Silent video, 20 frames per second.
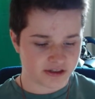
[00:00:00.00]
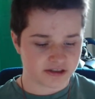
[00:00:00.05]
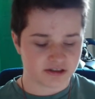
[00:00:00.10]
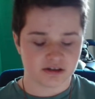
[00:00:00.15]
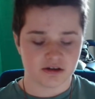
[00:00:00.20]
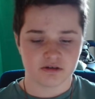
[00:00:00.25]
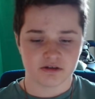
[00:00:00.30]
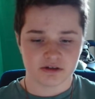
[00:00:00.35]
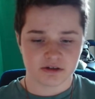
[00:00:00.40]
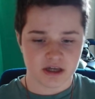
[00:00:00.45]
The
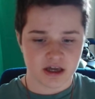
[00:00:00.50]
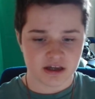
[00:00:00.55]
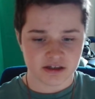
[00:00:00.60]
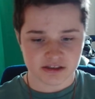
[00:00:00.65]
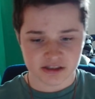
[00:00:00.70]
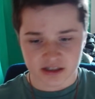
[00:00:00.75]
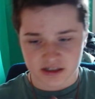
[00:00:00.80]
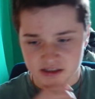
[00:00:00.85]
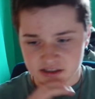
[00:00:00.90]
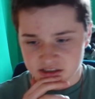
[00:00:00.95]
only case
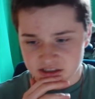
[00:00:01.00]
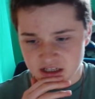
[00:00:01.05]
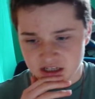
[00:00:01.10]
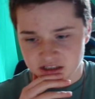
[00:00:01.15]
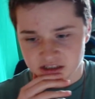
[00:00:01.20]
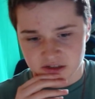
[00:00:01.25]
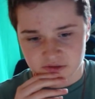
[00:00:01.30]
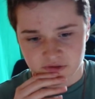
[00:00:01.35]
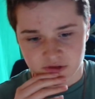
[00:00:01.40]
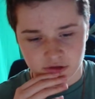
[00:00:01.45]
I can see is
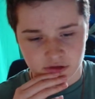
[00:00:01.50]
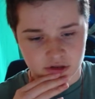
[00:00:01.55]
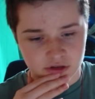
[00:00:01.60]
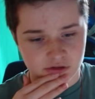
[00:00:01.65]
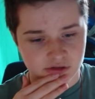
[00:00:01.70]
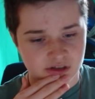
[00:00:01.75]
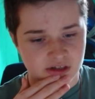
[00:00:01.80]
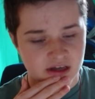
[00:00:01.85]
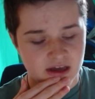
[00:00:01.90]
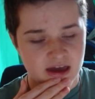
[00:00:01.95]
if you're
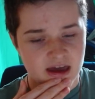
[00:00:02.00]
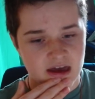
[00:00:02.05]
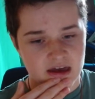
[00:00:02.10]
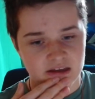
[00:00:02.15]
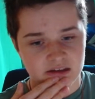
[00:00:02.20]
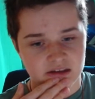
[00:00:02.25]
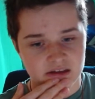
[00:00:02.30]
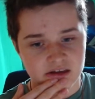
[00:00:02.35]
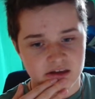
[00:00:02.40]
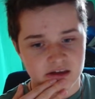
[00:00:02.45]
using
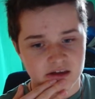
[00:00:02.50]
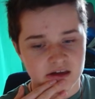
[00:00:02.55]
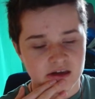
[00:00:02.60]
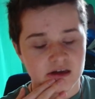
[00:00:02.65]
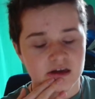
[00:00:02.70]
AirLink